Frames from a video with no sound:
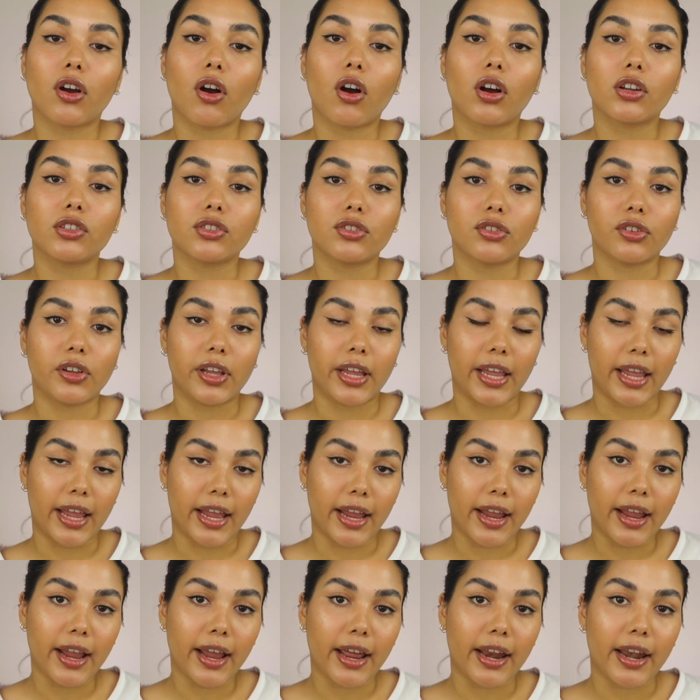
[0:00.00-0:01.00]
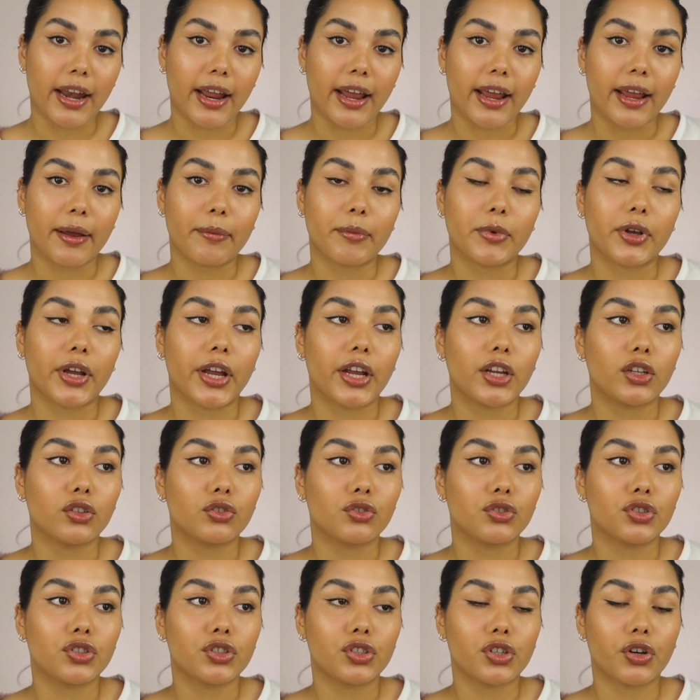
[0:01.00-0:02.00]
go on to hair, and I am going
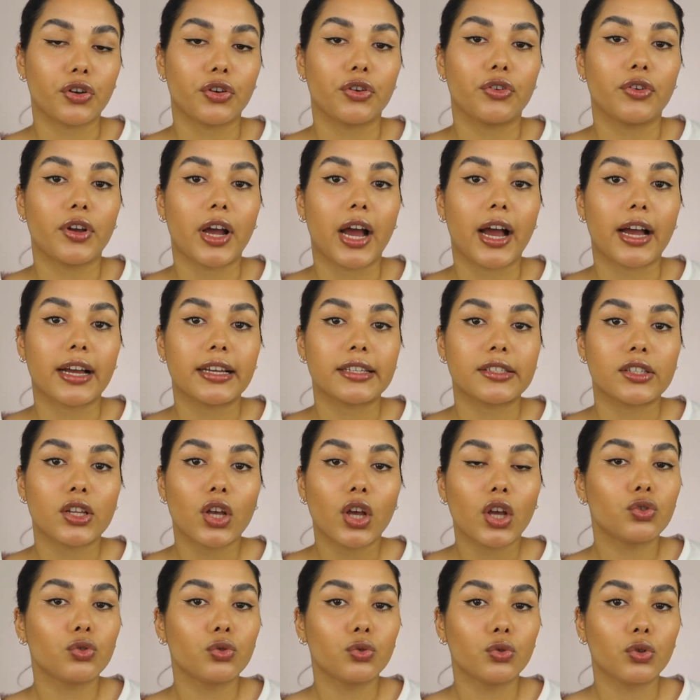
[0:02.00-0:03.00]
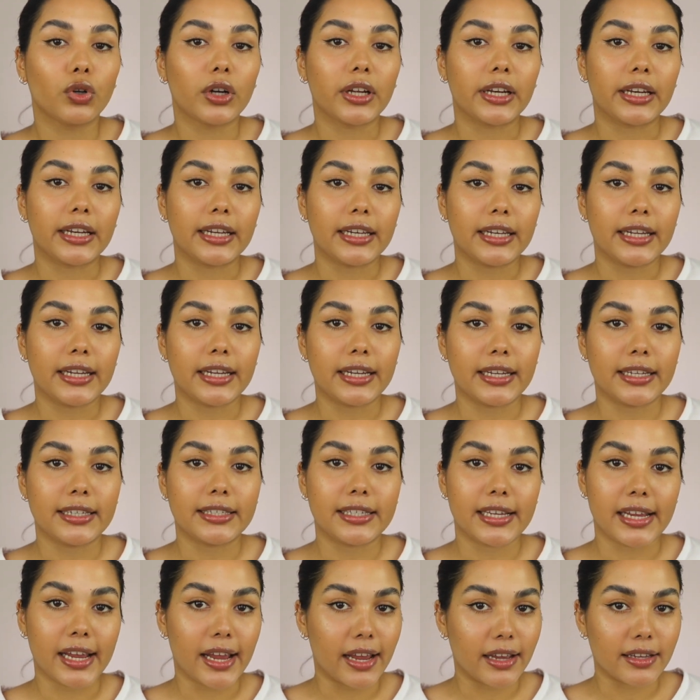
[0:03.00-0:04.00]
to show you guys two really
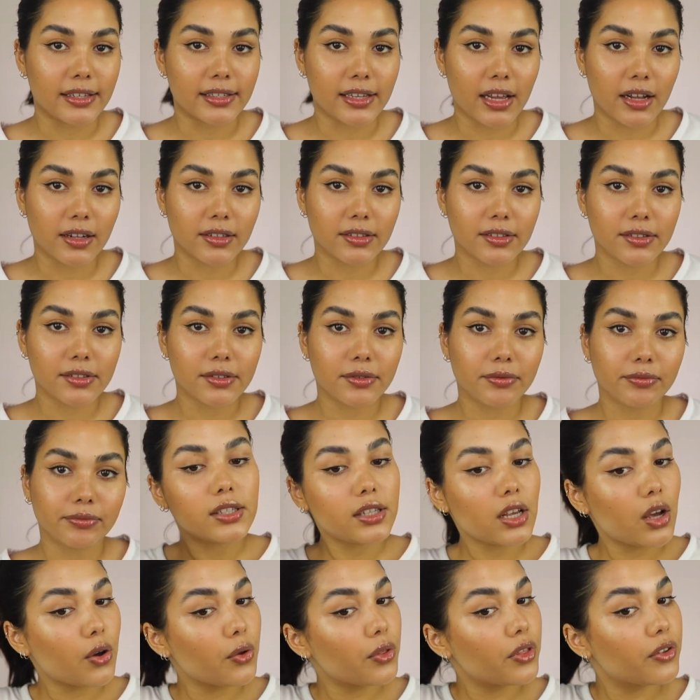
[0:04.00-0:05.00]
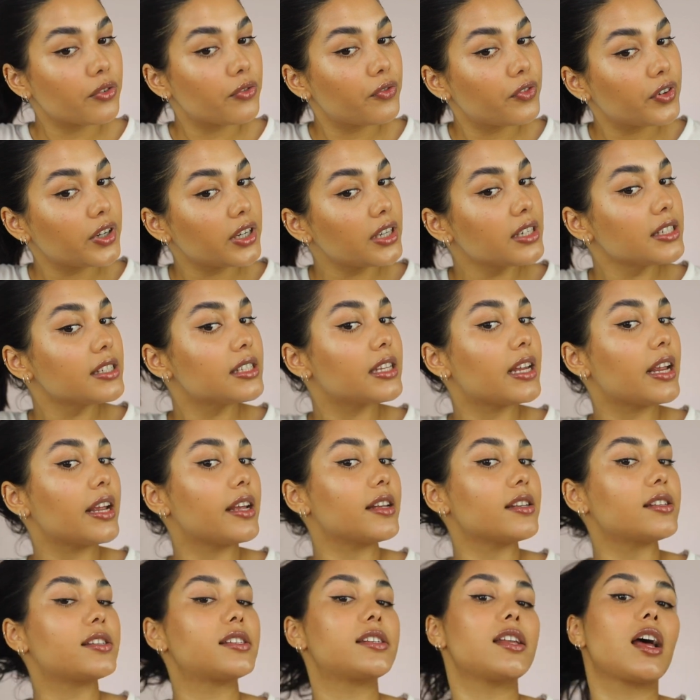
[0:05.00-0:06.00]
easy hairstyles. So the first
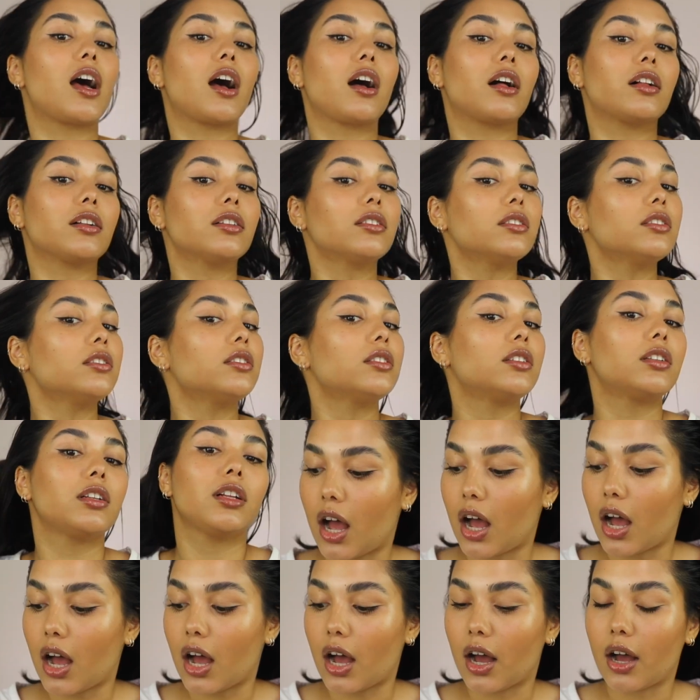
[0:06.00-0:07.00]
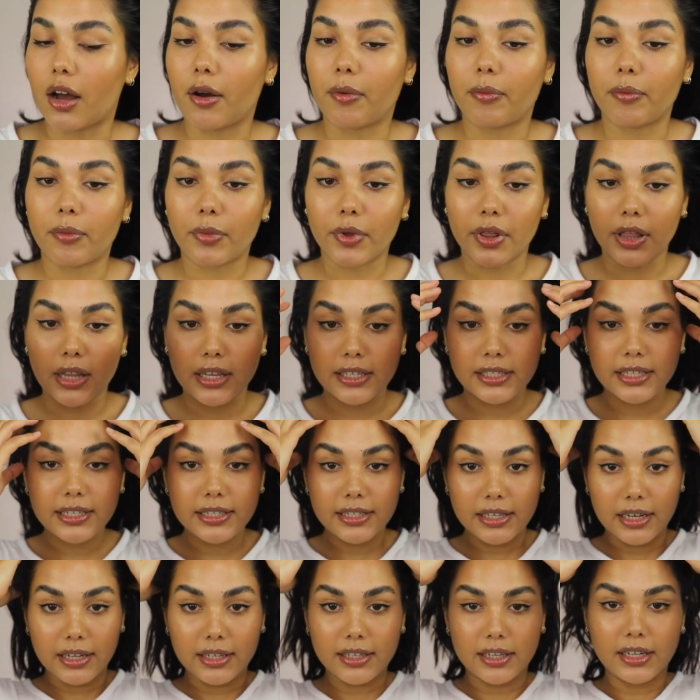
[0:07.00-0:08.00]
hairstyle, this
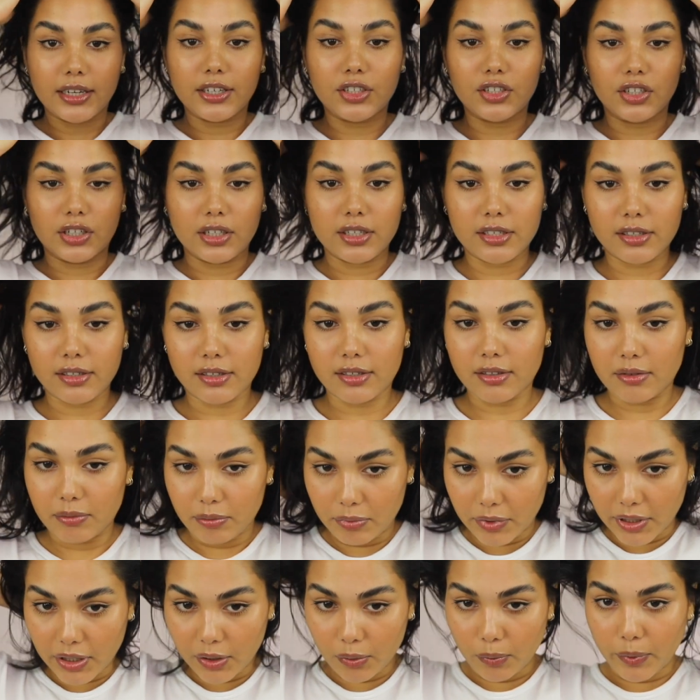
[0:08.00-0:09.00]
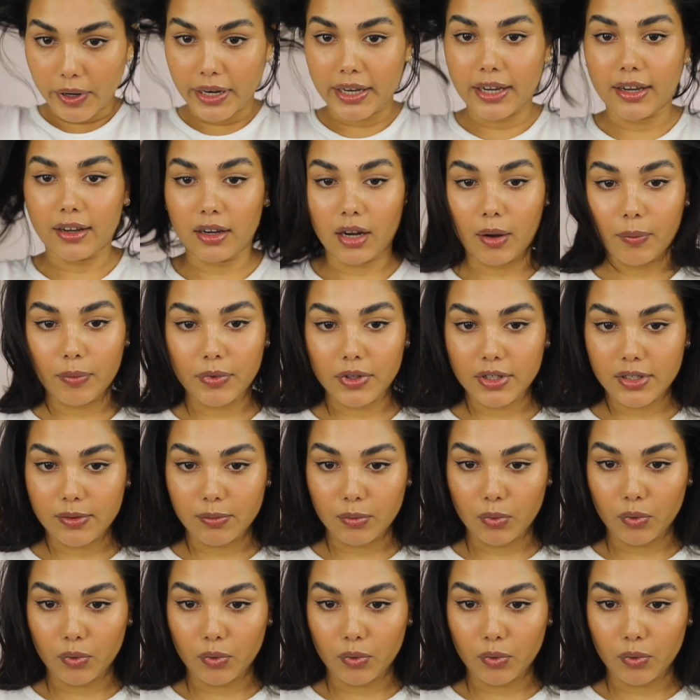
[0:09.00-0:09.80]
is literally just me waking up this